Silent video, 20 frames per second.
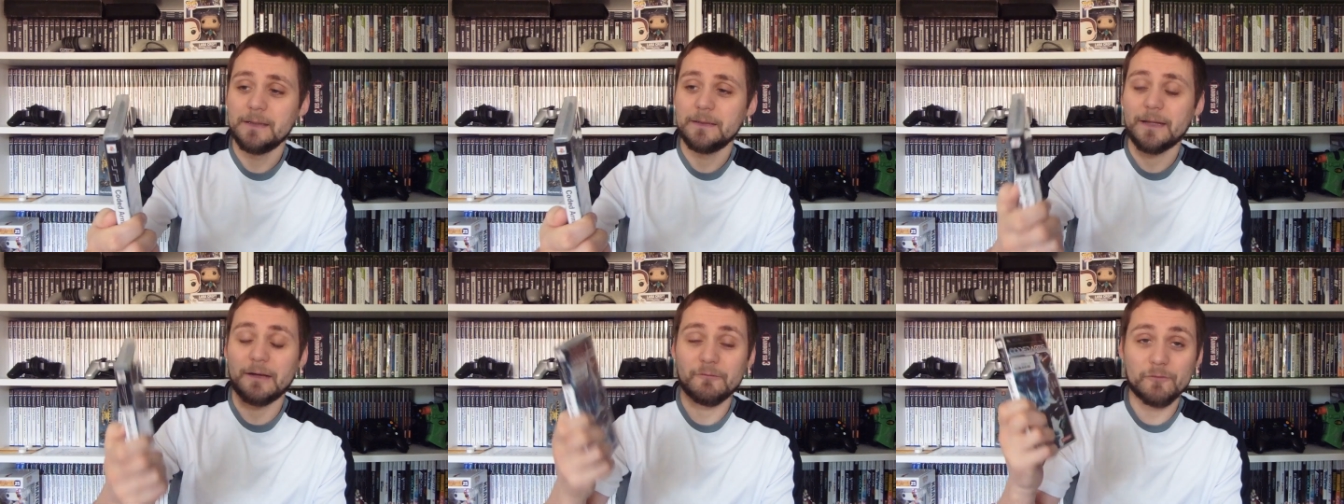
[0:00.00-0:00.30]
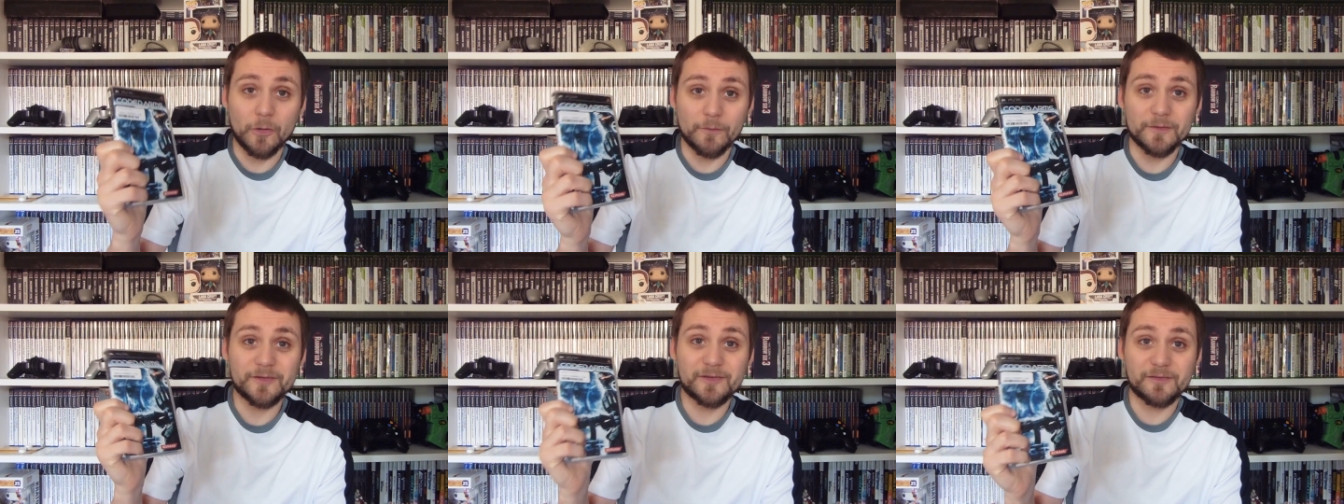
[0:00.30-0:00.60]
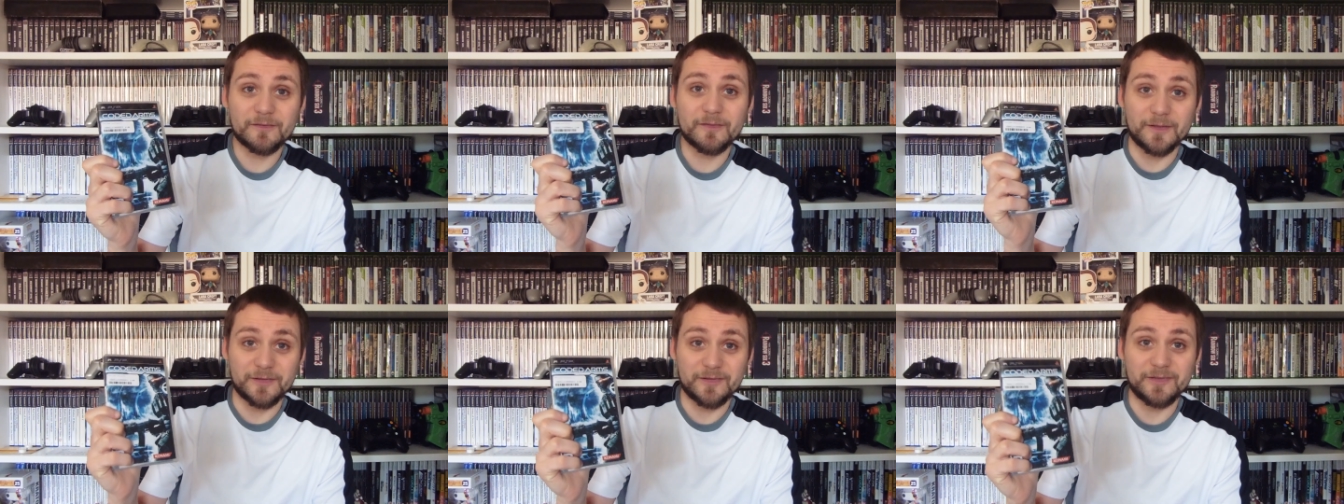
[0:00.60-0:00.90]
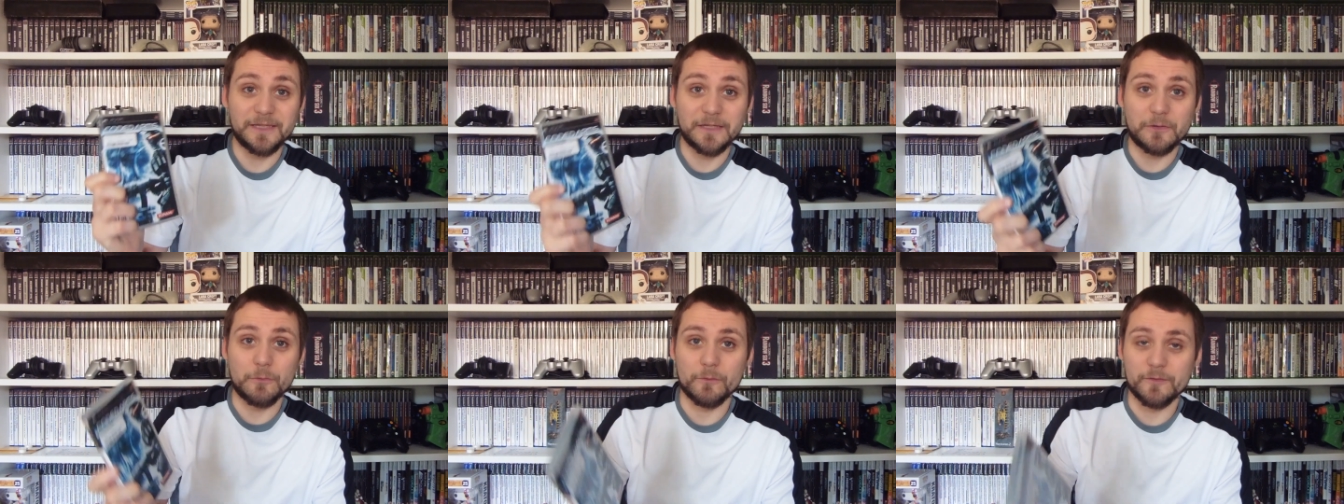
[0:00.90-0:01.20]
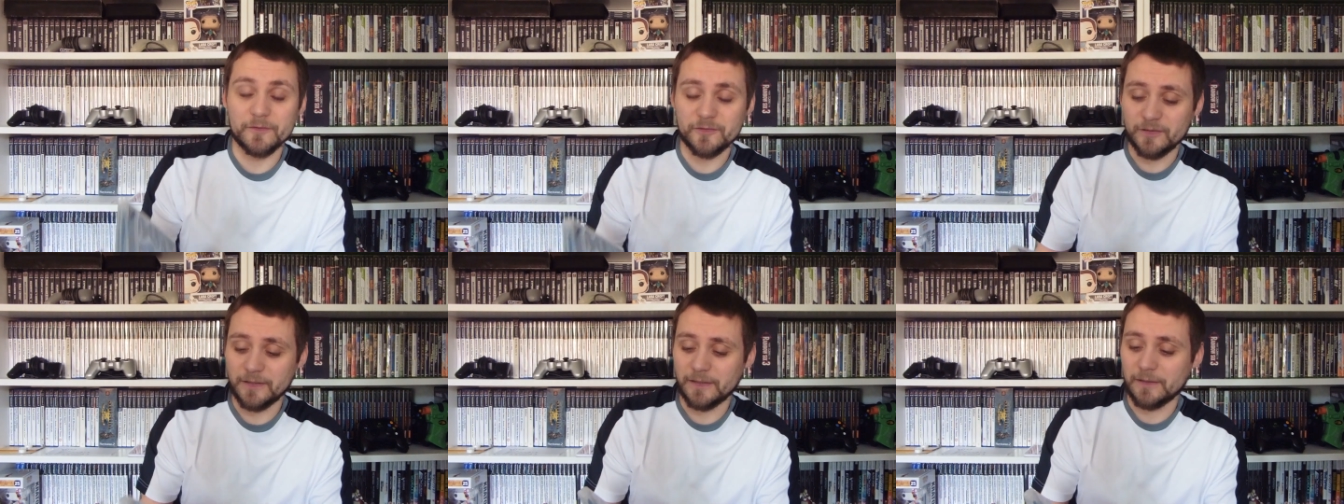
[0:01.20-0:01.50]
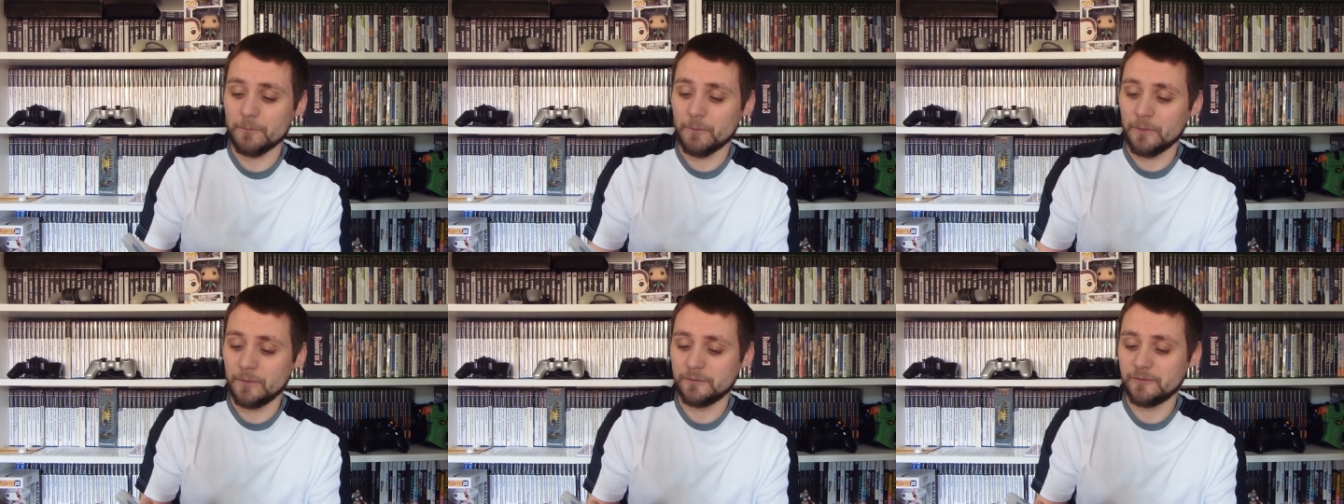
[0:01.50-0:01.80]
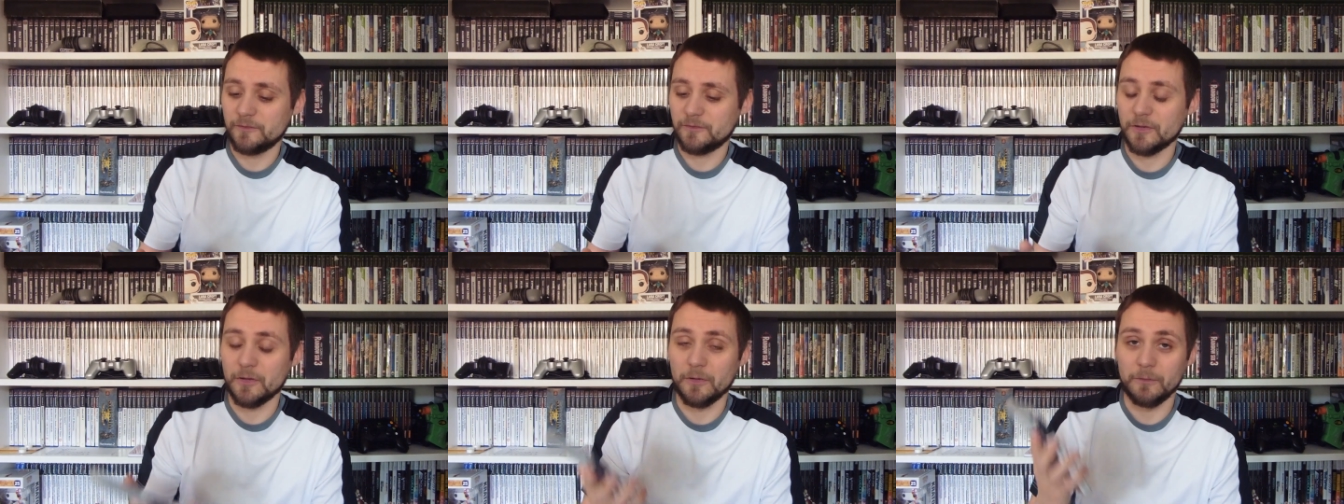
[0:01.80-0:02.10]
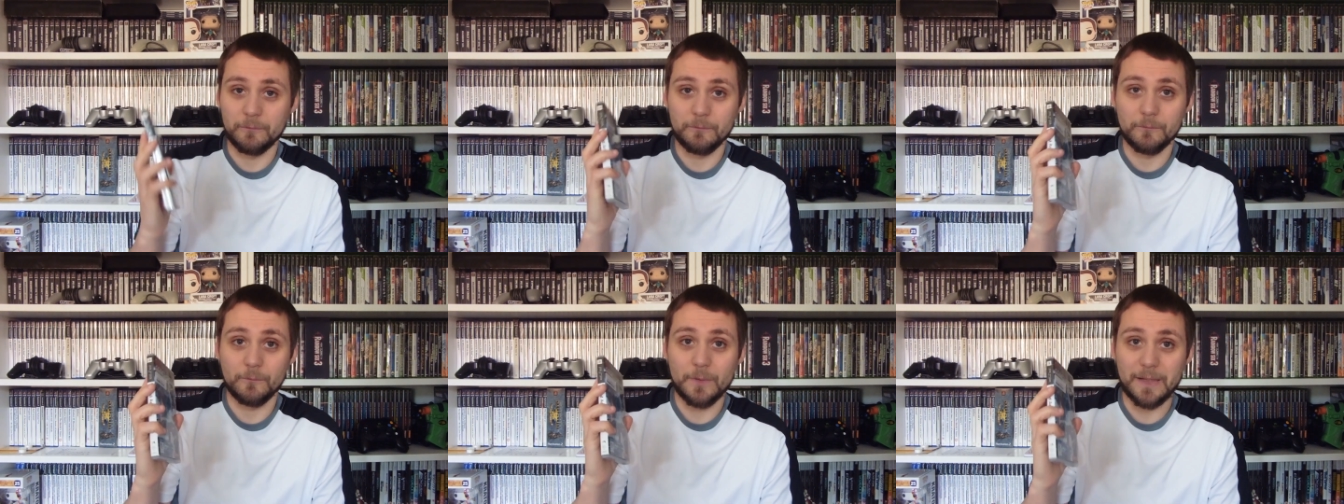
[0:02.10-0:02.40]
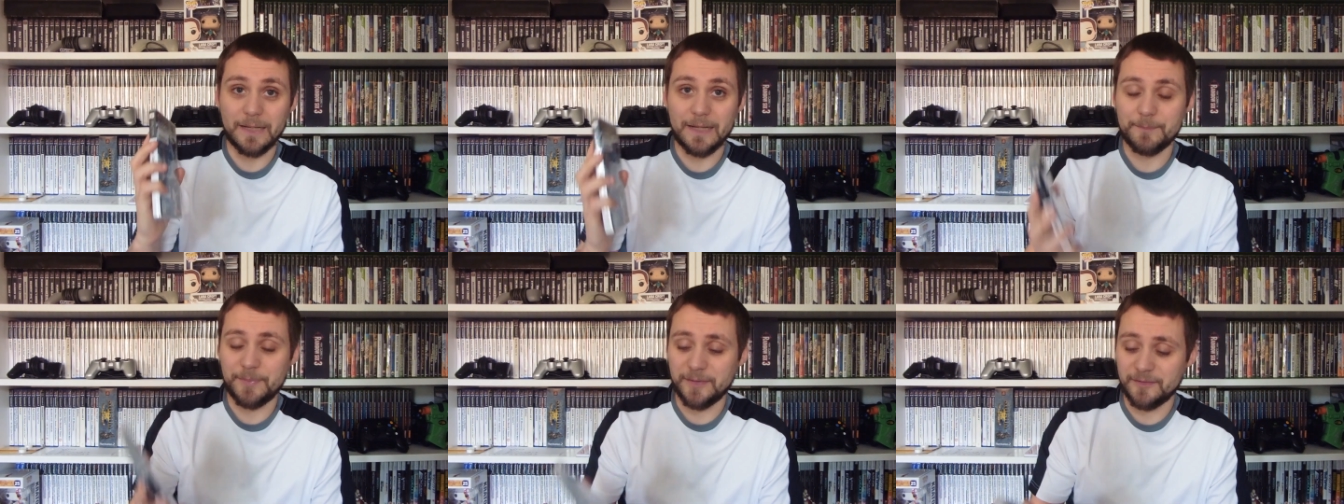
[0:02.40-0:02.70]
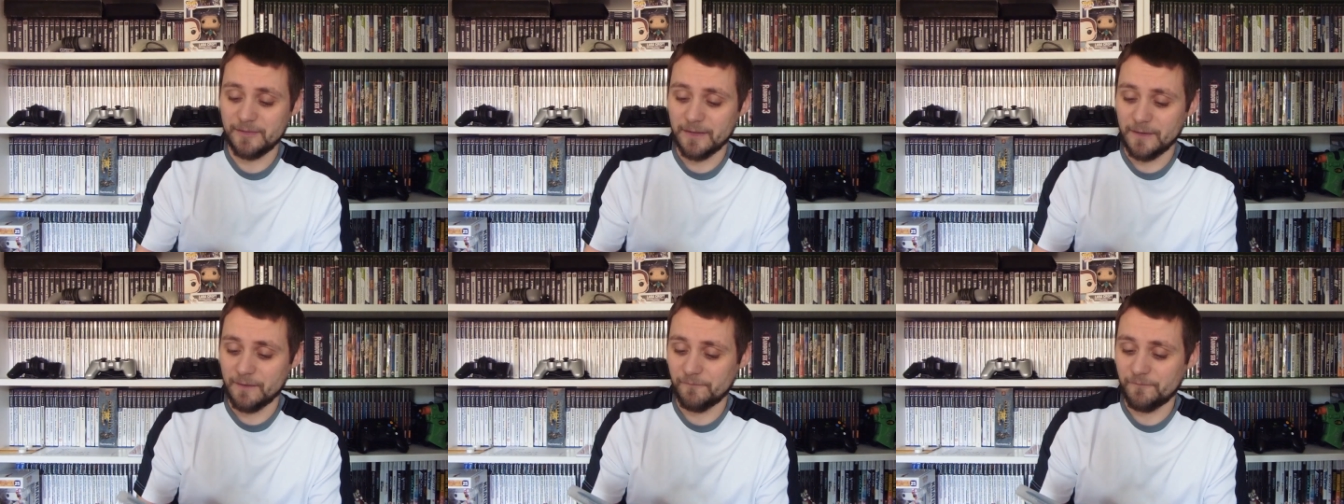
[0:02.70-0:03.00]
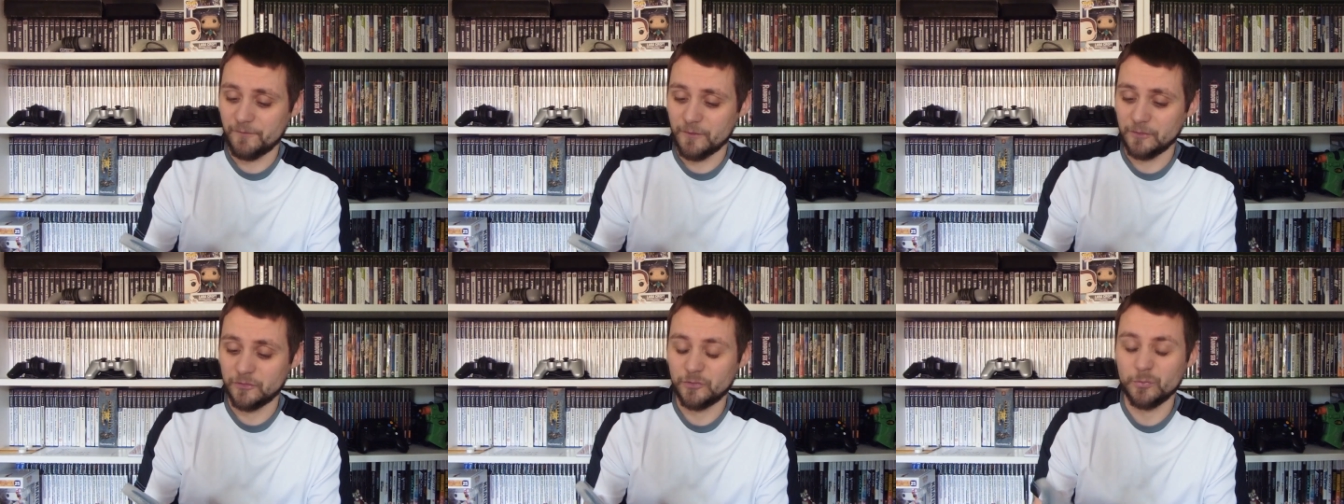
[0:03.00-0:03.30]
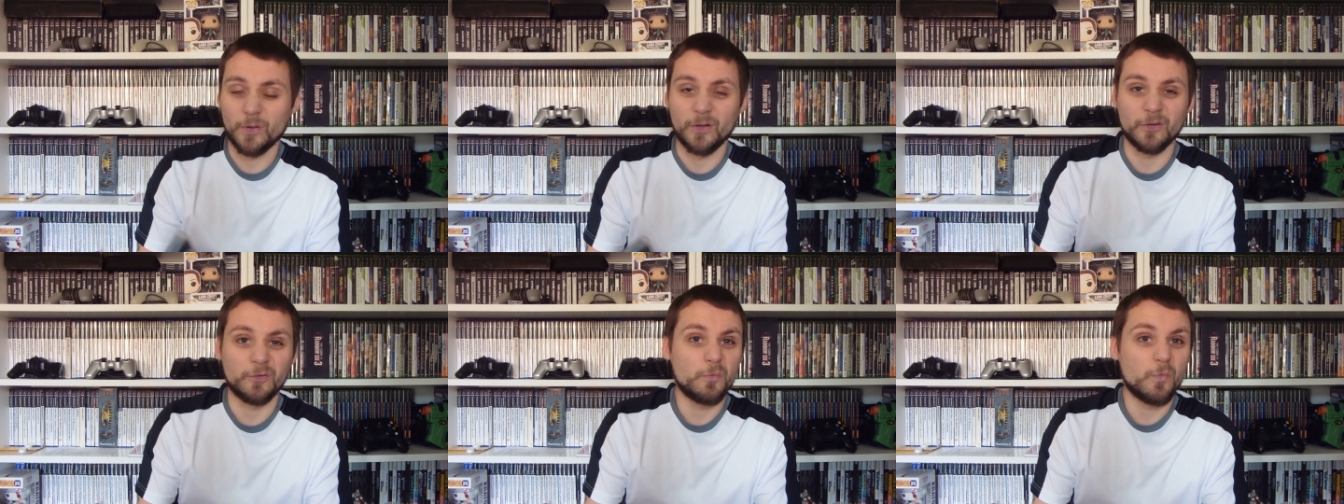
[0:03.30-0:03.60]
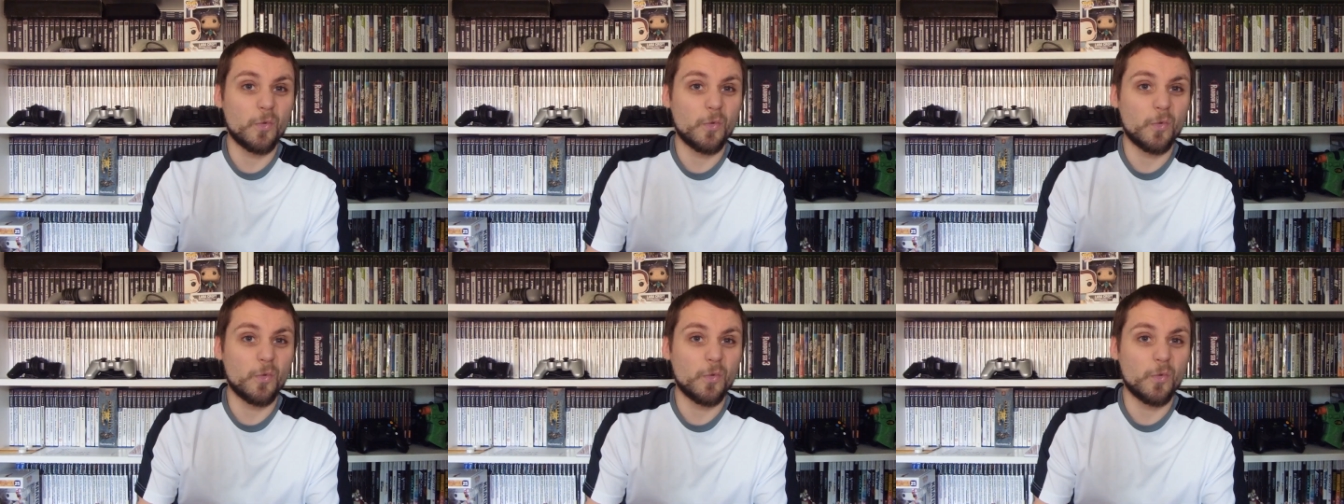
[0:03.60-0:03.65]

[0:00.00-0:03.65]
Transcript: Now I've got the, the sequel, the second one, so well happy to get the first one.